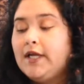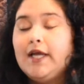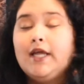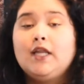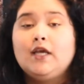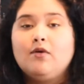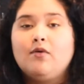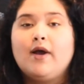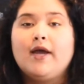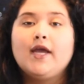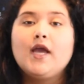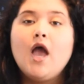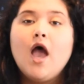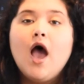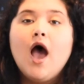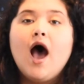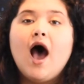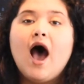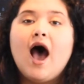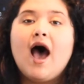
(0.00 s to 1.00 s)
Anyway,
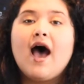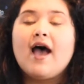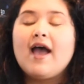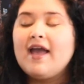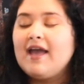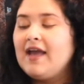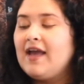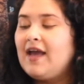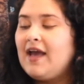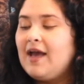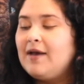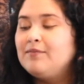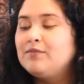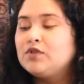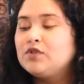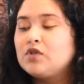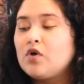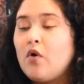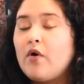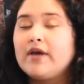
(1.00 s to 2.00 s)
I am
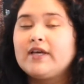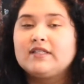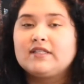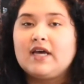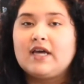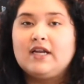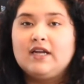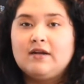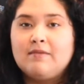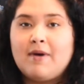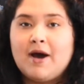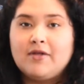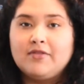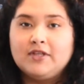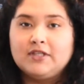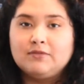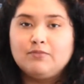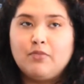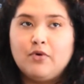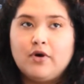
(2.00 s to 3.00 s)
so excited about
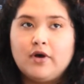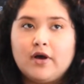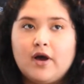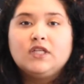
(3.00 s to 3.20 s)
this book.